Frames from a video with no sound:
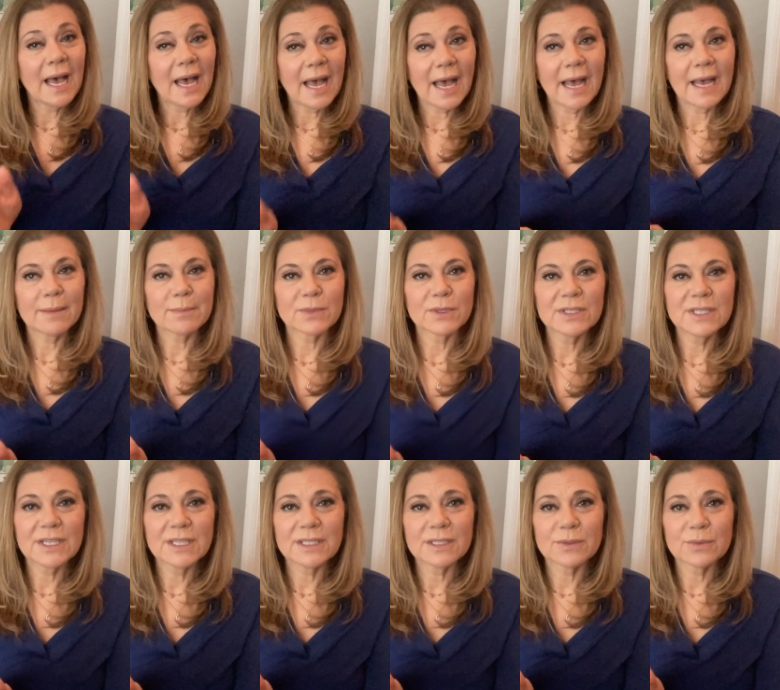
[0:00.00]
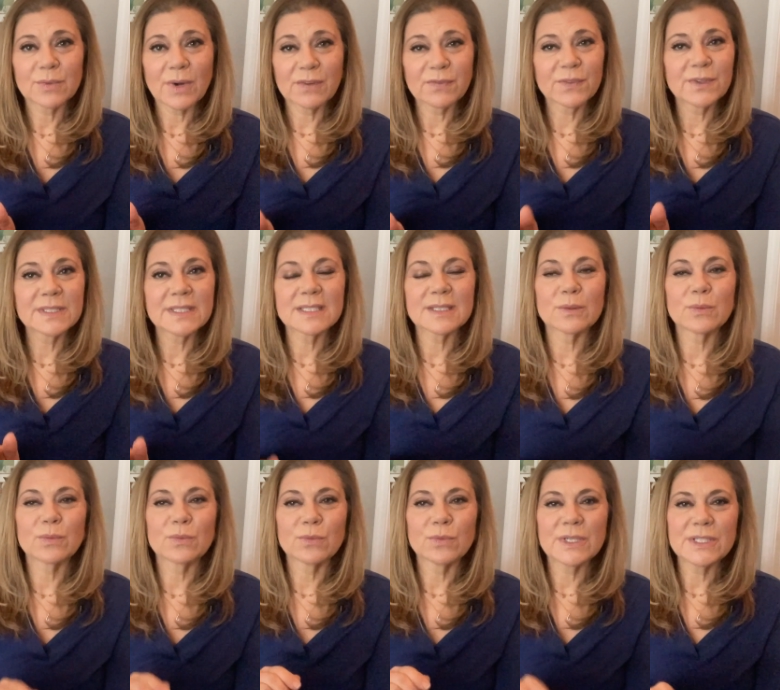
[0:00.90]
I'm going to reference
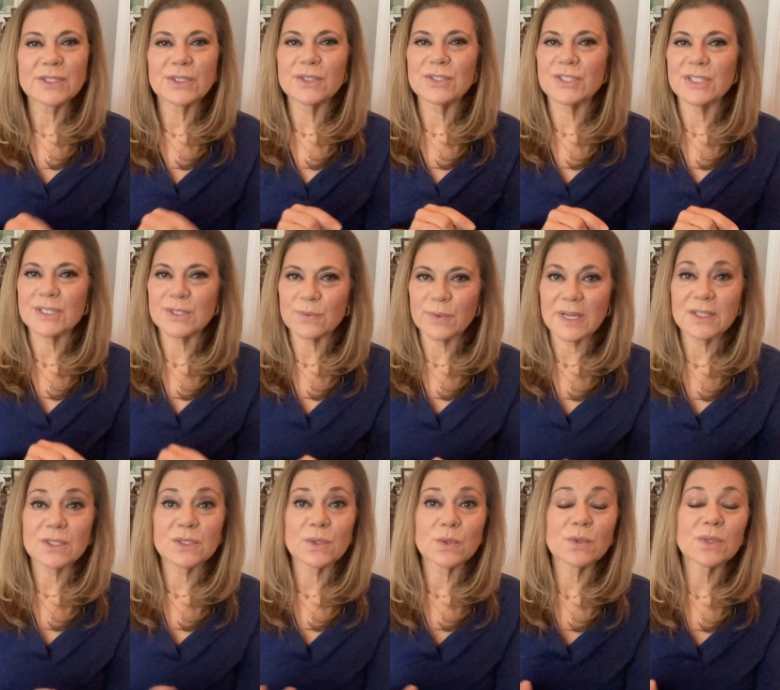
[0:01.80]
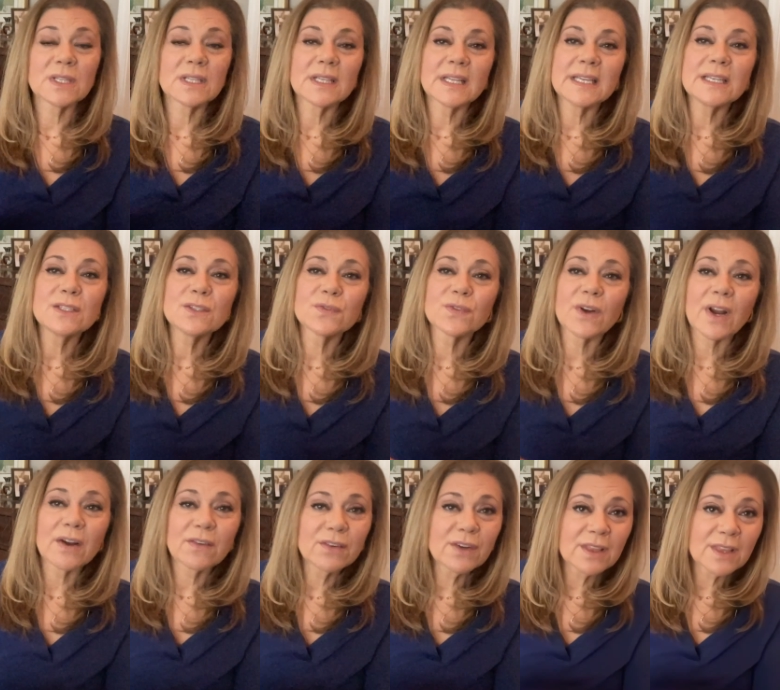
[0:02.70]
some research as well, so the links for
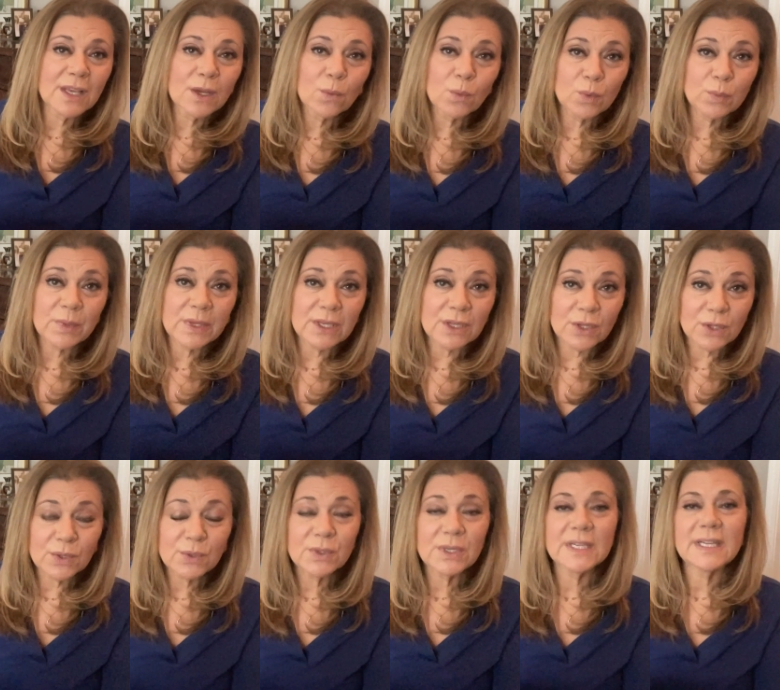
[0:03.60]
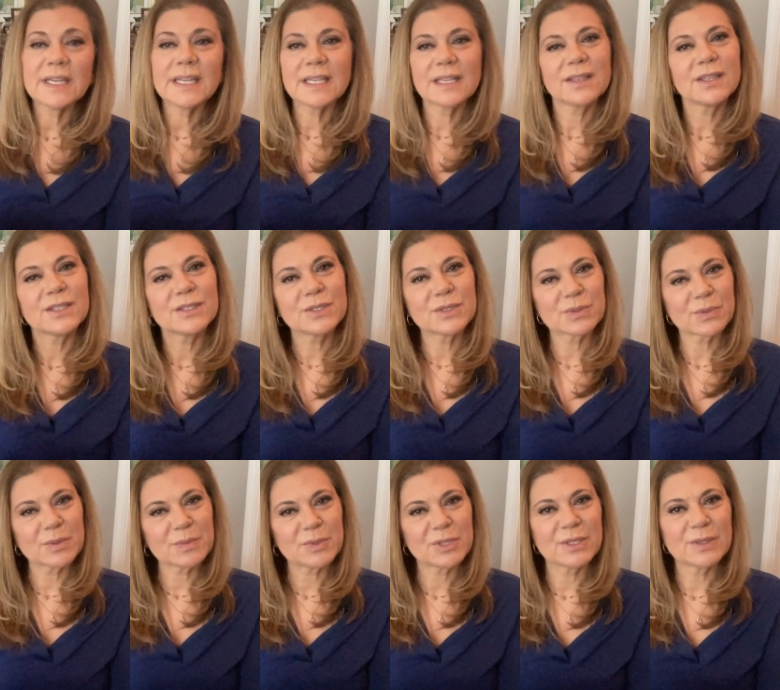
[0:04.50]
everything will be included in the
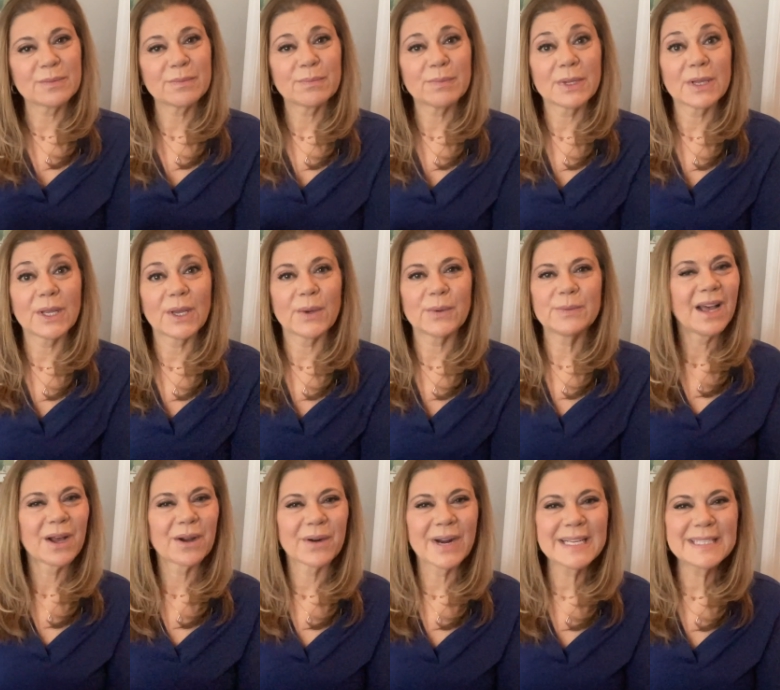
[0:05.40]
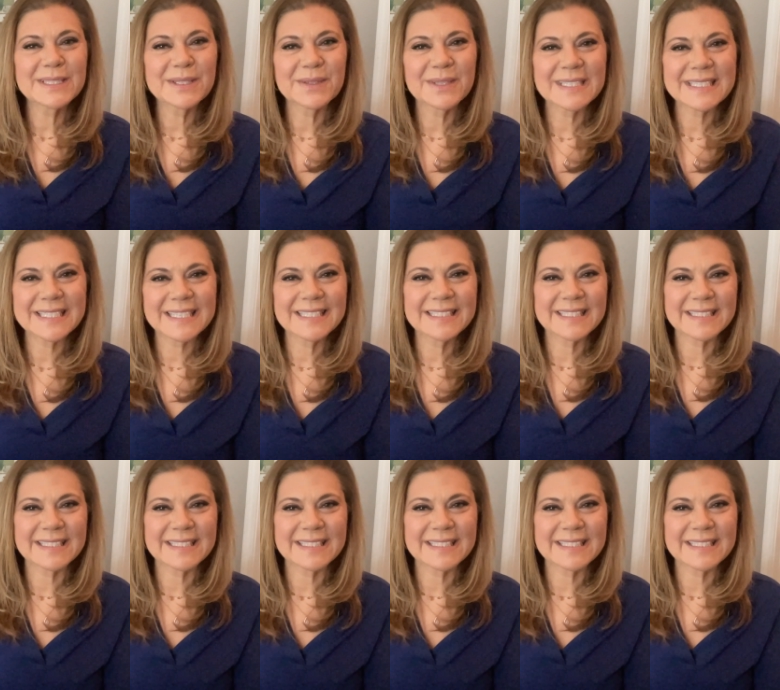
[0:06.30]
description below. All right, so let's get